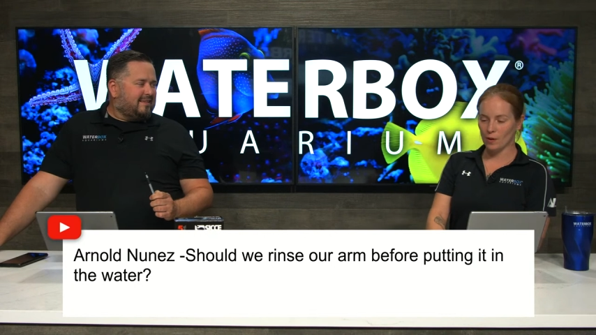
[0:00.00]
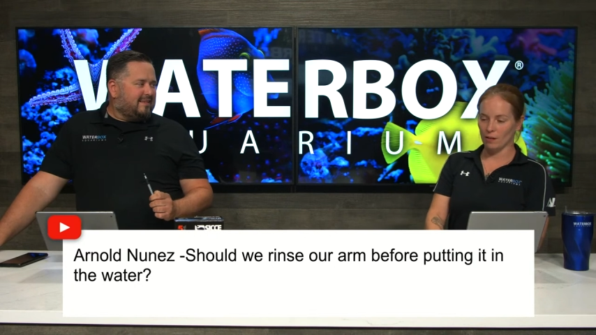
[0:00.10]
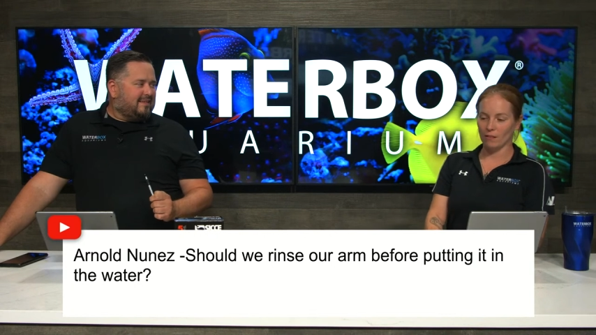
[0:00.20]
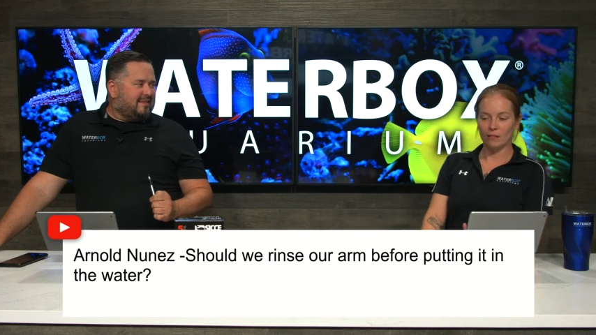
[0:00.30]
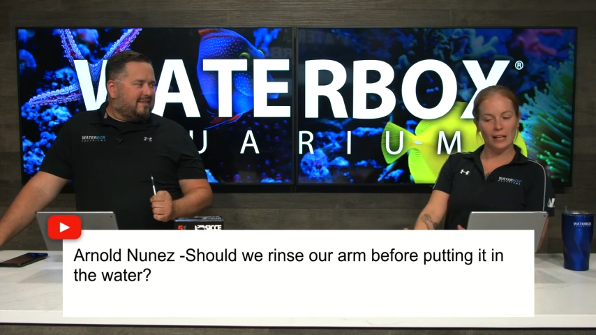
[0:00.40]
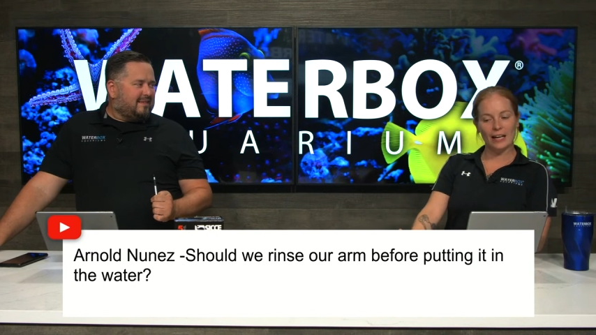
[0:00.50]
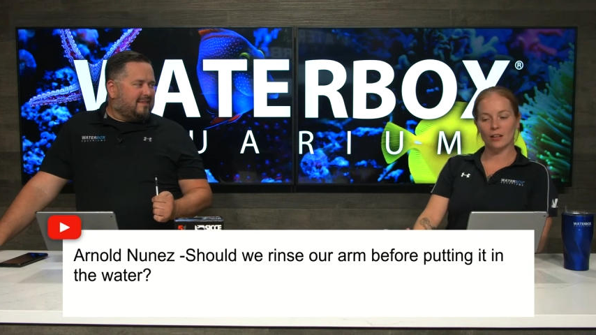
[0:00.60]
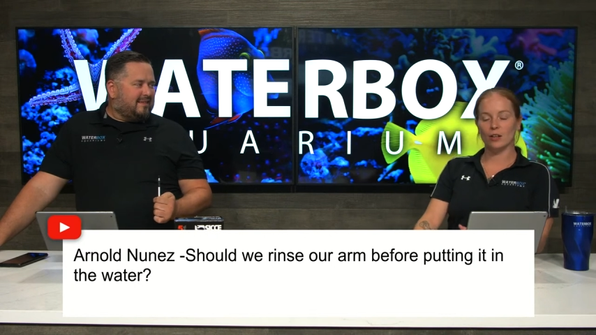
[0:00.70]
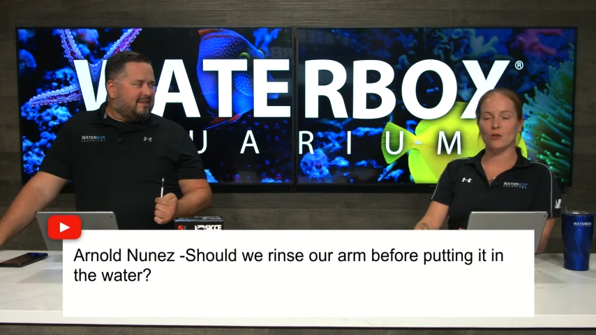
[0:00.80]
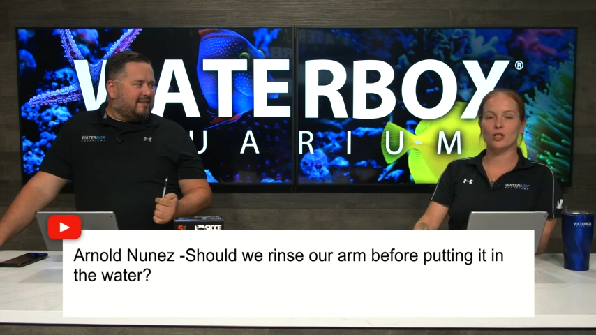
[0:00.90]
Speaker 1: wear a
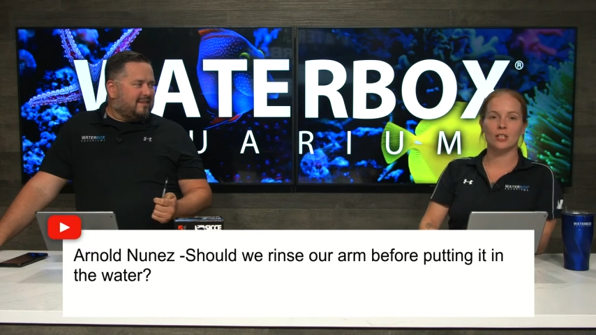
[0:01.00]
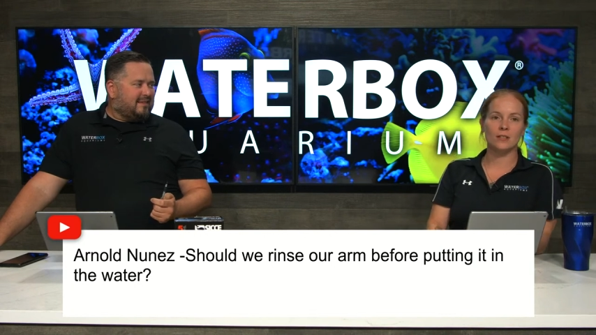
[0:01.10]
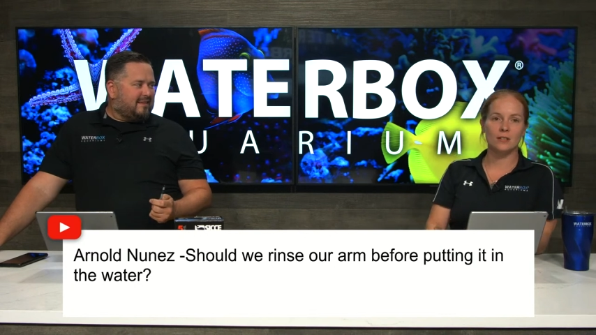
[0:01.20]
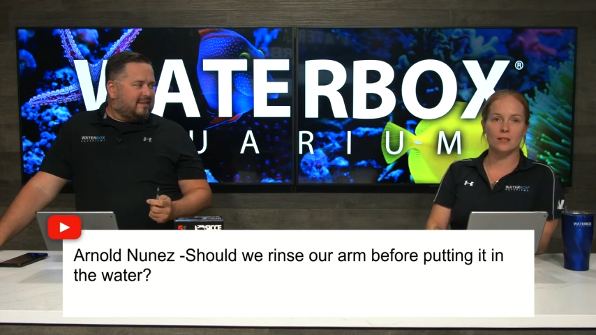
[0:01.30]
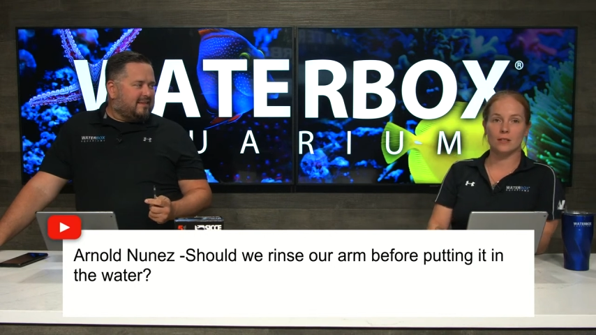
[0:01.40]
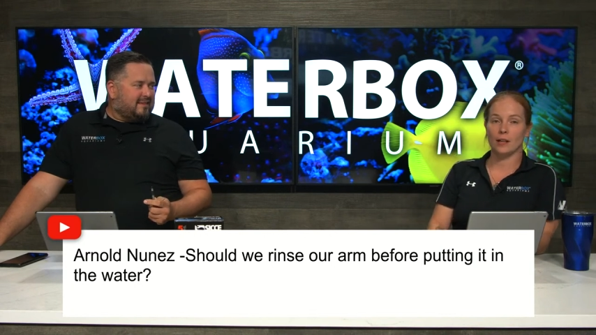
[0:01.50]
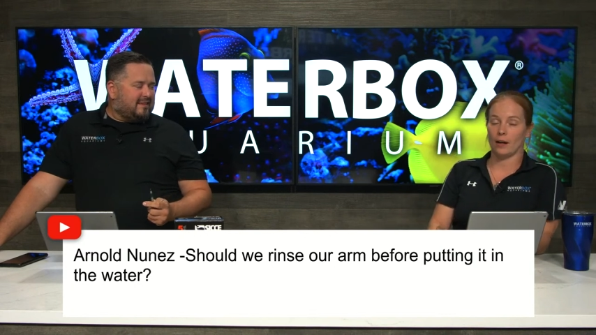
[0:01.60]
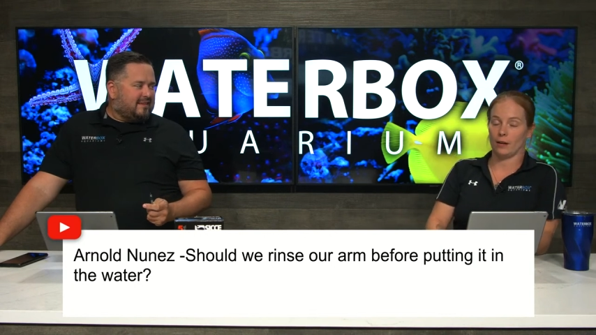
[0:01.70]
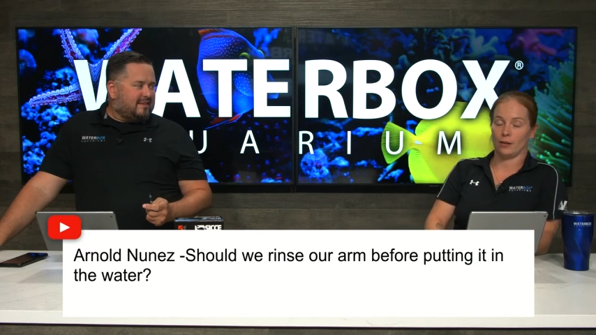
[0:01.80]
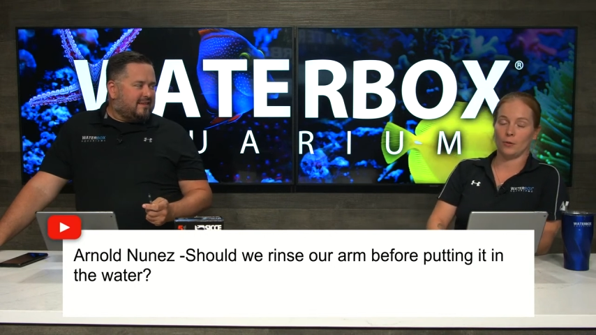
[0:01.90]
lot of lotions,
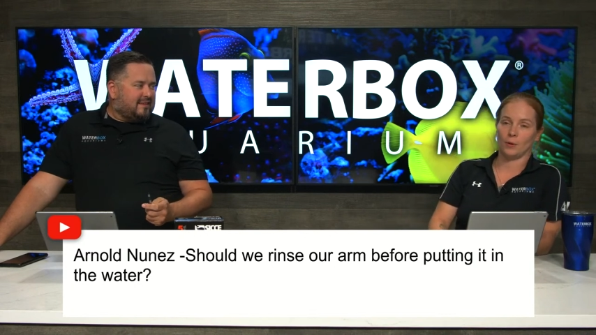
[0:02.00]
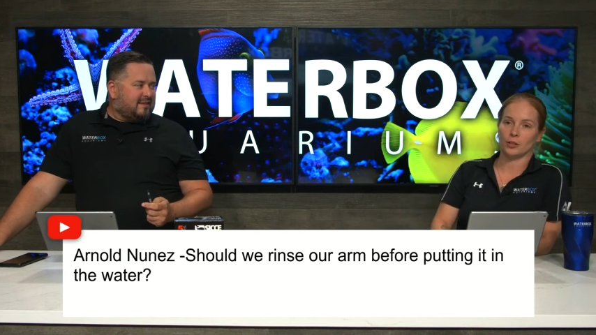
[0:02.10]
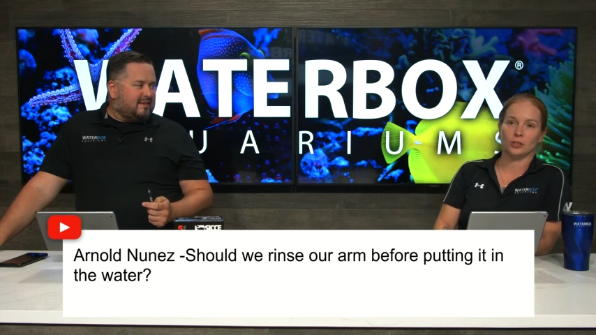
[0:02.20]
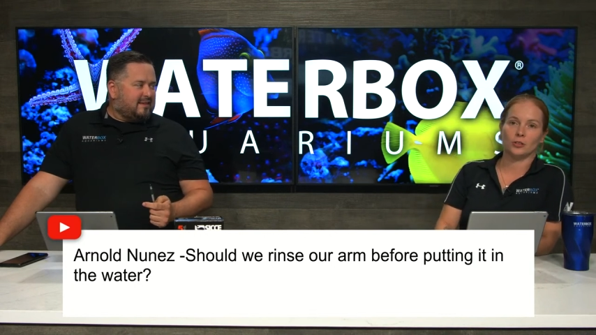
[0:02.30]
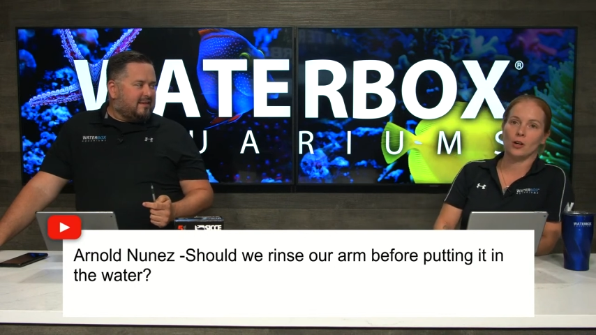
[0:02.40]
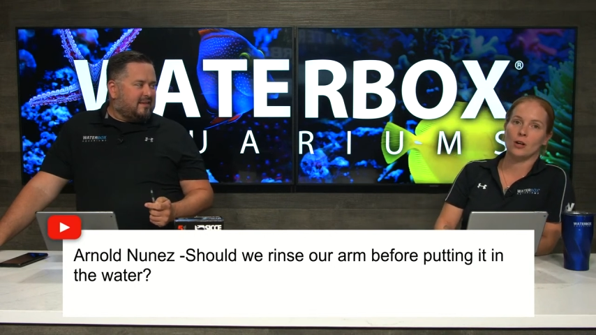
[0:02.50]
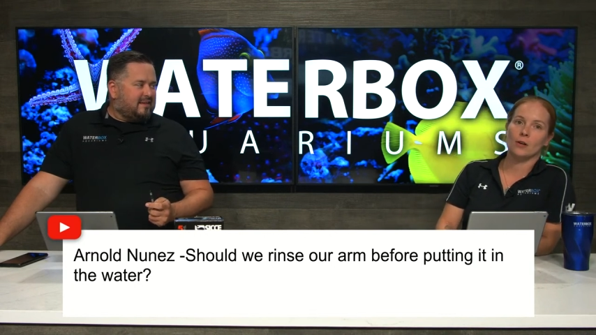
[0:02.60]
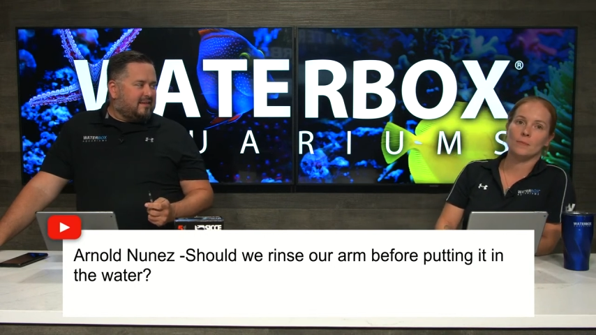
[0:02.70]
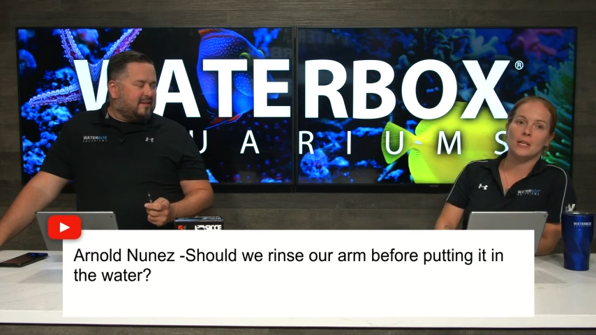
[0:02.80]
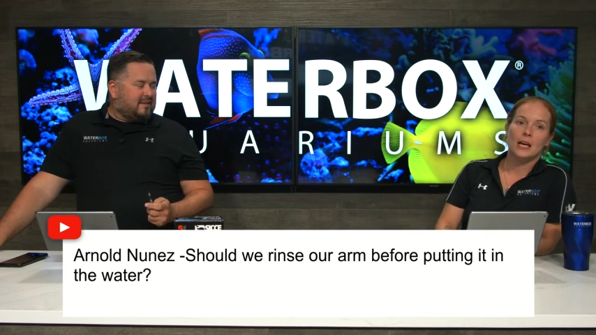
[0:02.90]
yeah, go wash your
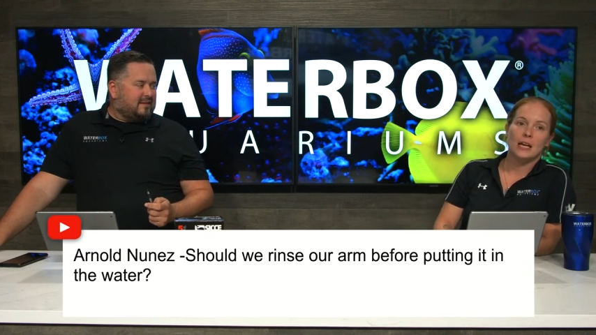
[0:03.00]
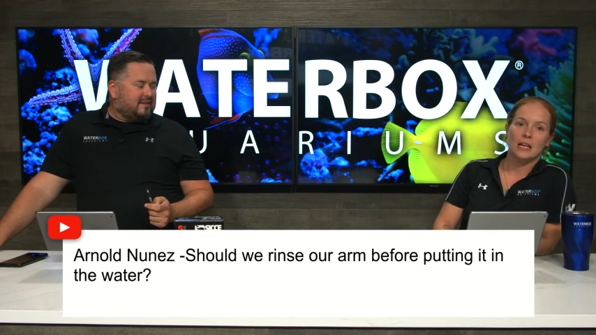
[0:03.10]
arms.